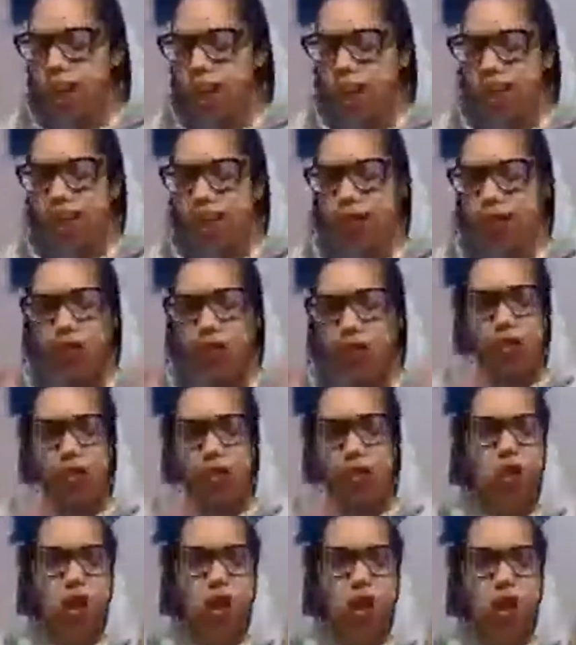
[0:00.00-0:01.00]
of
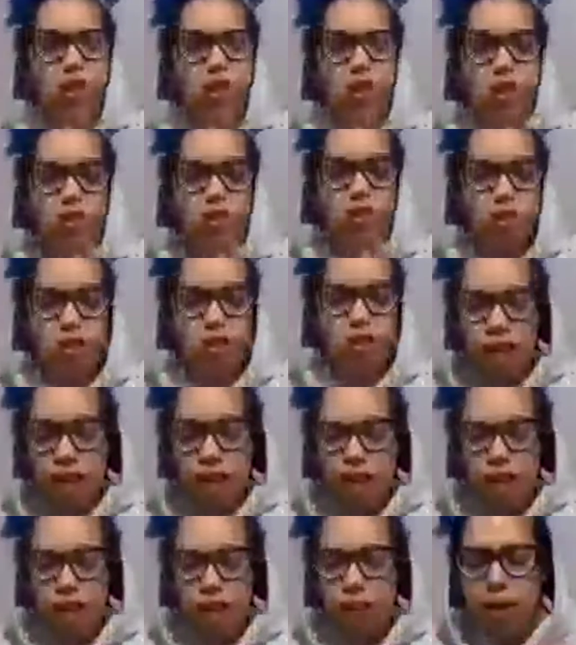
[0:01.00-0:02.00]
control every little
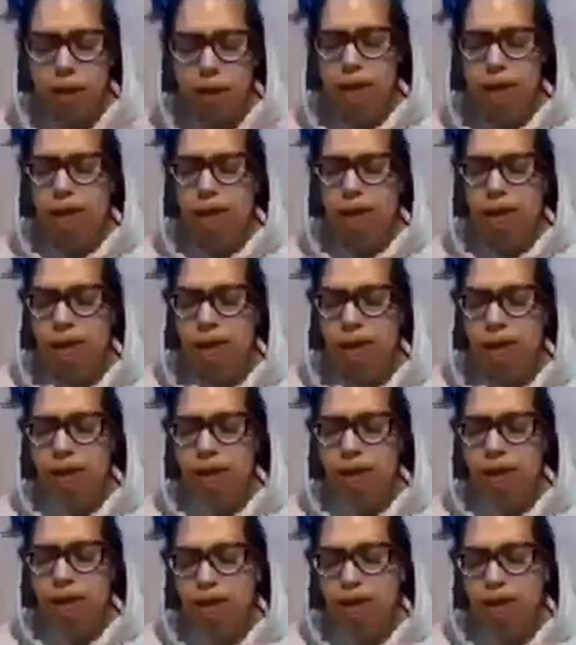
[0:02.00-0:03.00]
step, then
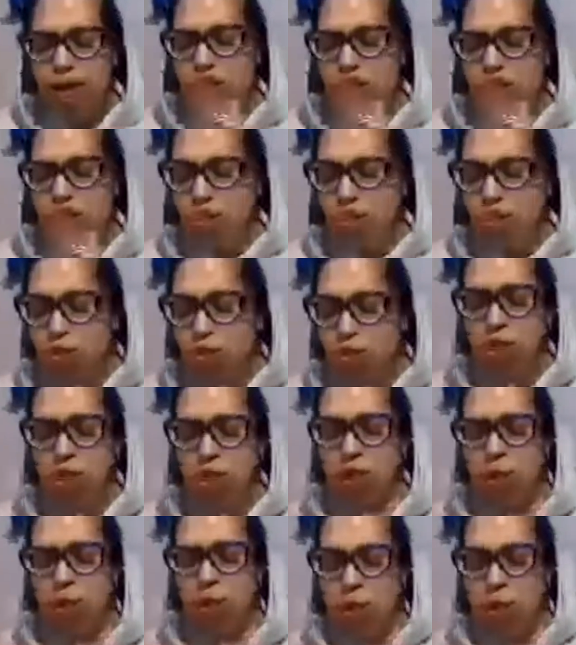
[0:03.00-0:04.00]
things do
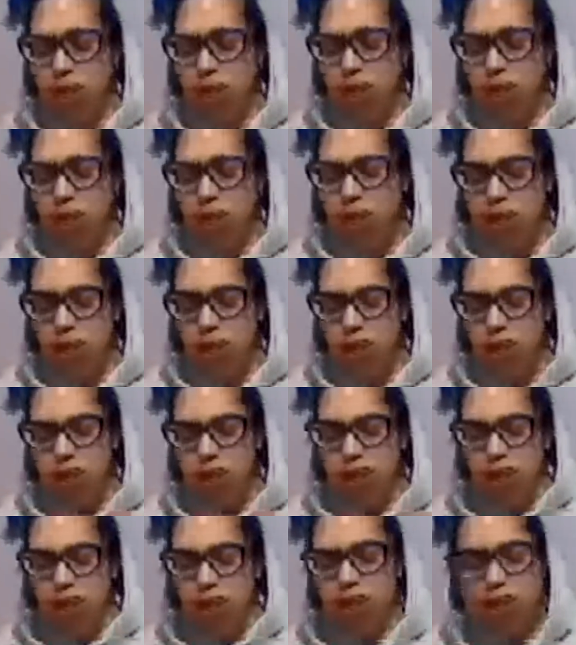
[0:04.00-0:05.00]
come in
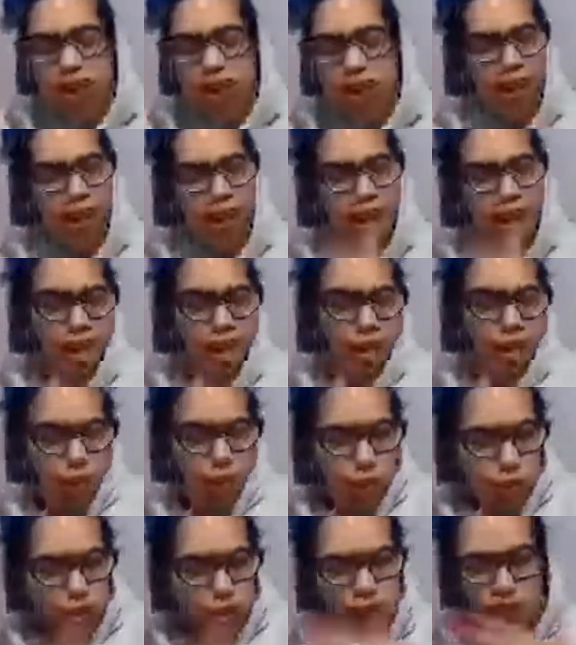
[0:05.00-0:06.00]
kind of like in
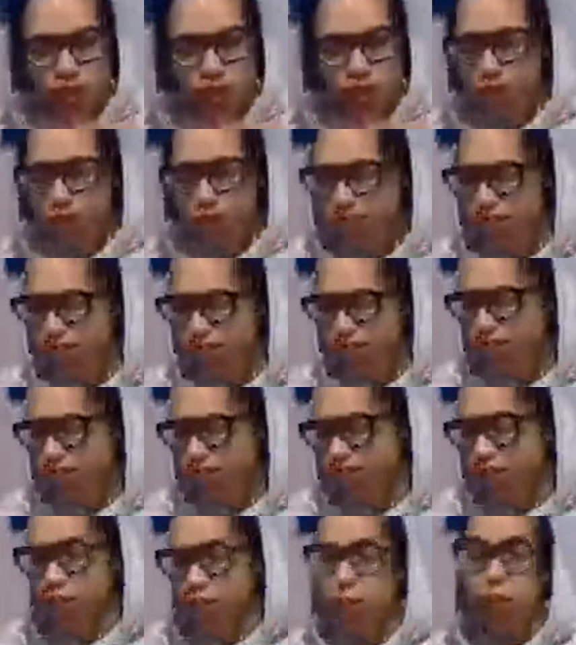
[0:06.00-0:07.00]
order, if that makes any
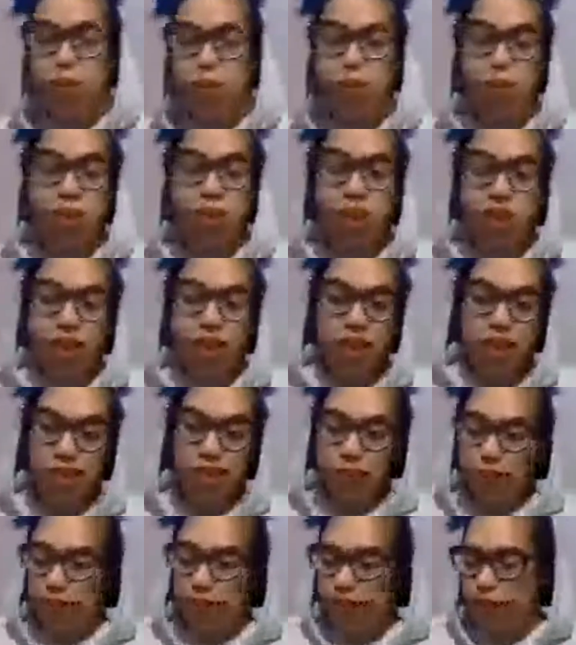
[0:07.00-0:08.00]
sense. Well, for me, they
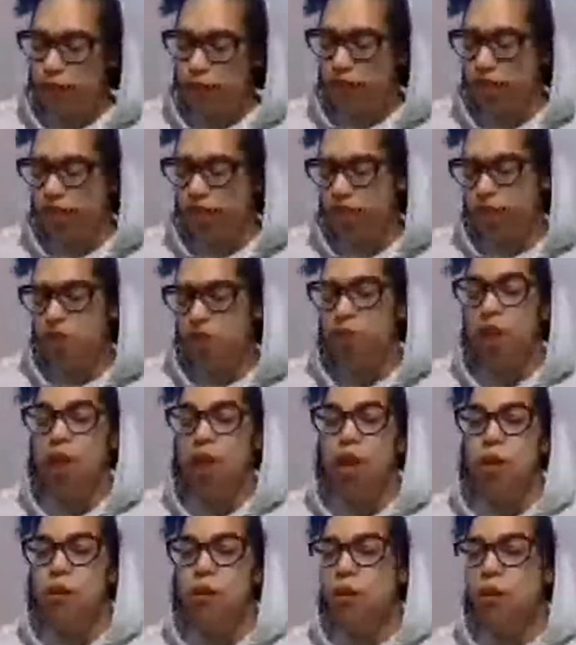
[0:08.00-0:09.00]
do anyways.
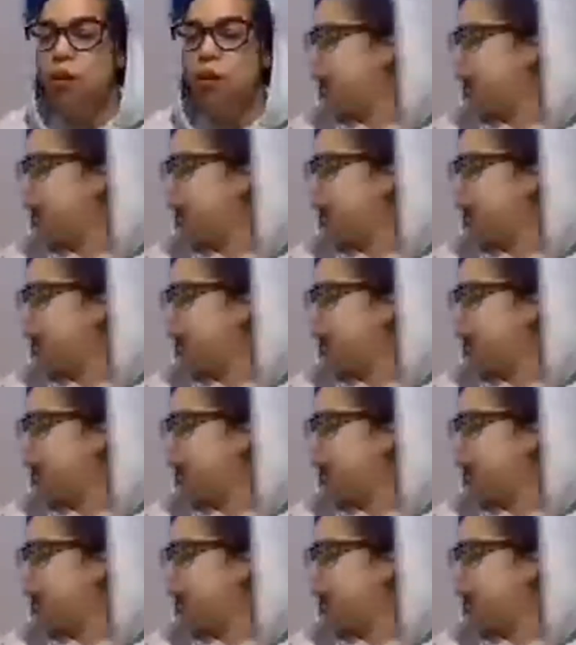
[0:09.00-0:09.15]
Well,